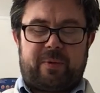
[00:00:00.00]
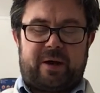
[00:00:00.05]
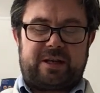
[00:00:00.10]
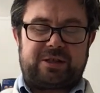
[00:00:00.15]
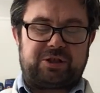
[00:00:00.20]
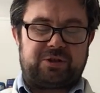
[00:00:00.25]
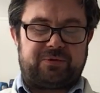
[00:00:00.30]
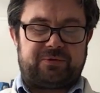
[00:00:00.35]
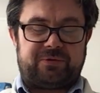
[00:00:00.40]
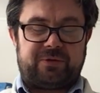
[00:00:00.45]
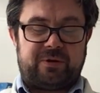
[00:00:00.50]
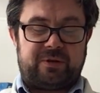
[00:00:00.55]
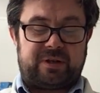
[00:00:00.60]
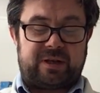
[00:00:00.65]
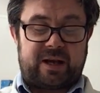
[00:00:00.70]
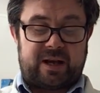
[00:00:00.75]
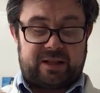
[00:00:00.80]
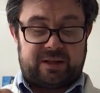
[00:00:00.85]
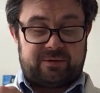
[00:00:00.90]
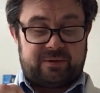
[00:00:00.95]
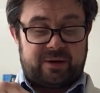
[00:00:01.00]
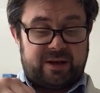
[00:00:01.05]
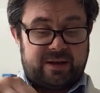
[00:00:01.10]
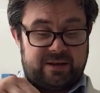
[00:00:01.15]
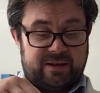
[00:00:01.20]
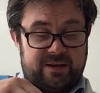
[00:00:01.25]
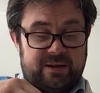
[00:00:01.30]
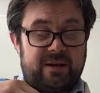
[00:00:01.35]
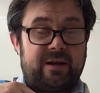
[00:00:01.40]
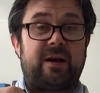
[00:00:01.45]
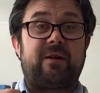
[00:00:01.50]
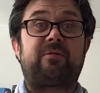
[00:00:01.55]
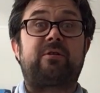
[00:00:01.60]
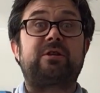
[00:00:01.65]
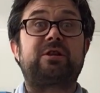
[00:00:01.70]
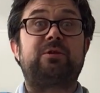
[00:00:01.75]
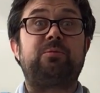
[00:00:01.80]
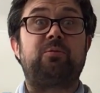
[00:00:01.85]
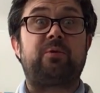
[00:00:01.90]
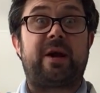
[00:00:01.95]
batch of food colouring. I've
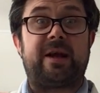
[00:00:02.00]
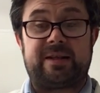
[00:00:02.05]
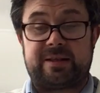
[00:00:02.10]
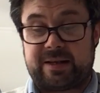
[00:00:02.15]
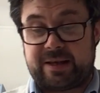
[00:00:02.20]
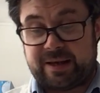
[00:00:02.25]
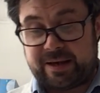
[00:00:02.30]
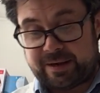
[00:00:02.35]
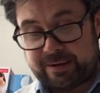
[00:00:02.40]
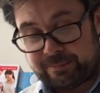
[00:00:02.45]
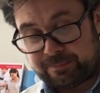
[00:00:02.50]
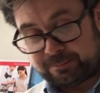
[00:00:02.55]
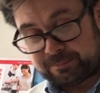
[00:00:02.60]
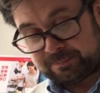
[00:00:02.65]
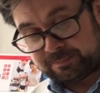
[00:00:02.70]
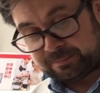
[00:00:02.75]
got some red here.